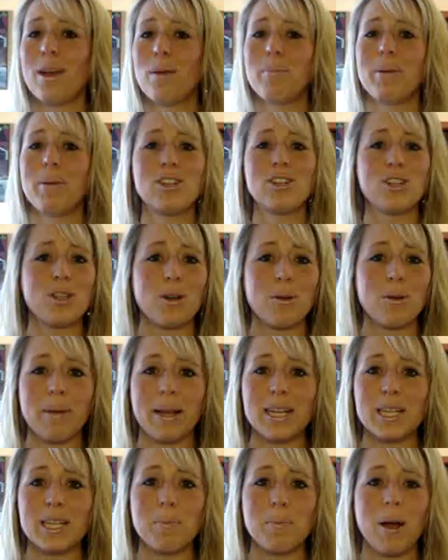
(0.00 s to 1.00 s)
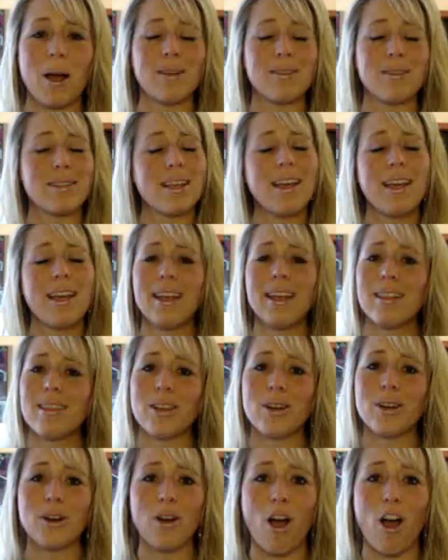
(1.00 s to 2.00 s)
pitch their baseballs, hit
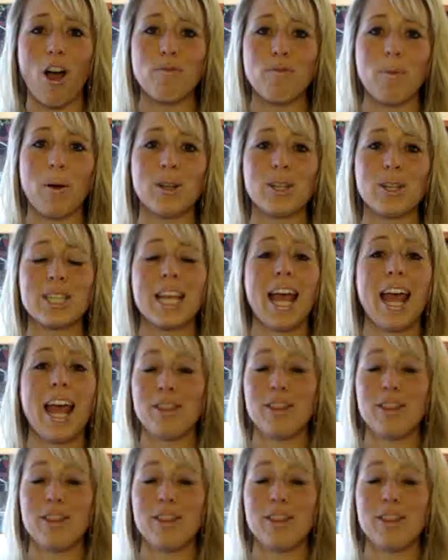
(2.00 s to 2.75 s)
their golf balls.